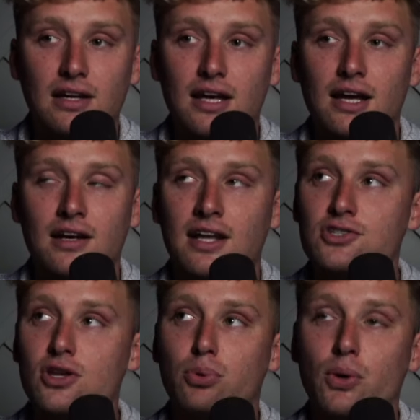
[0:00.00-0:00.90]
and it's
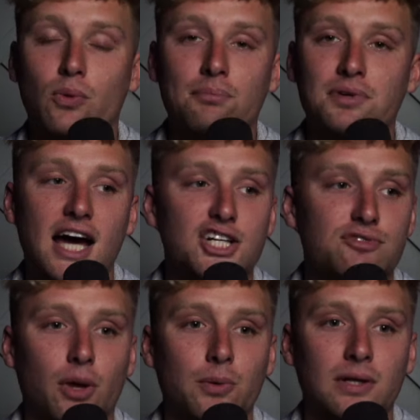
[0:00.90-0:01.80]
to the point where I'm cash
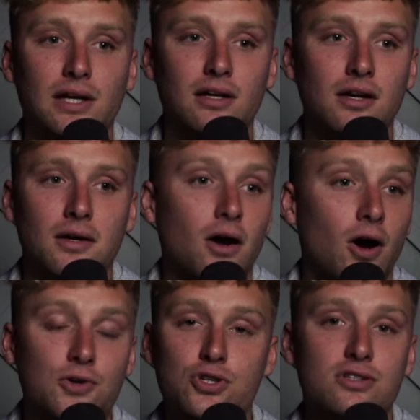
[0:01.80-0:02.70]
flowing like
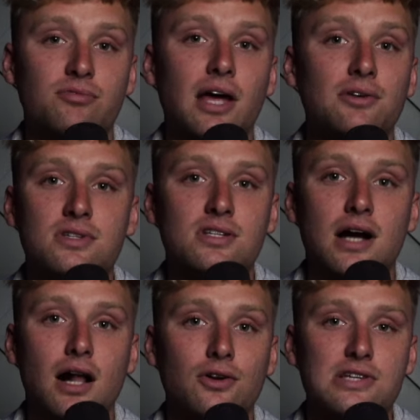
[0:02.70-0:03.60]
hundreds of thousands of
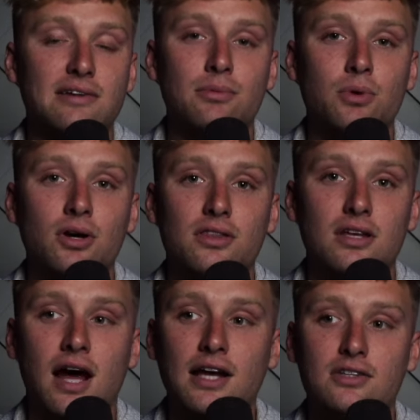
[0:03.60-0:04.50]
dollars every month,
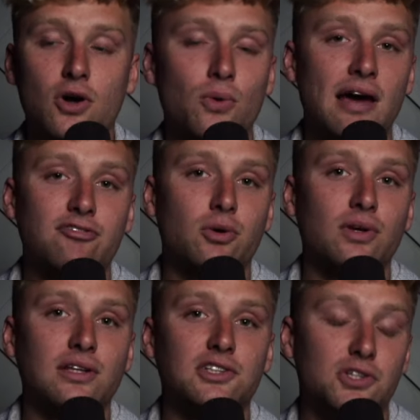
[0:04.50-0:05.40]
and I don't have to
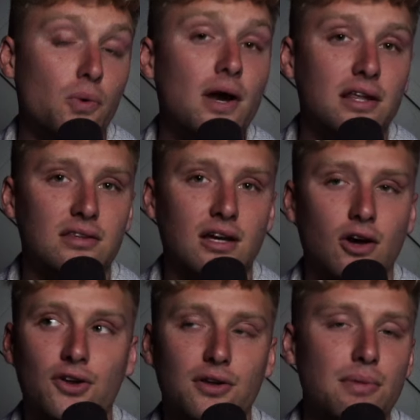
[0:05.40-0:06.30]
really do anything
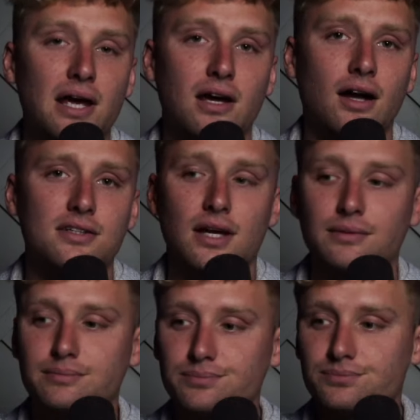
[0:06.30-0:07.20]
other than make content.
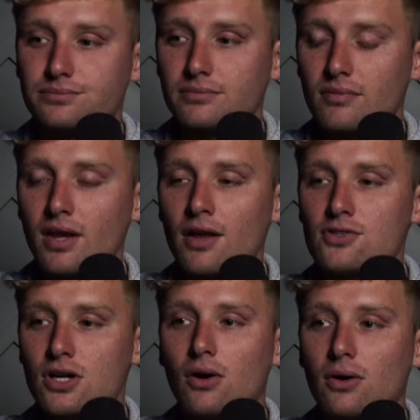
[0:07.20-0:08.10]
So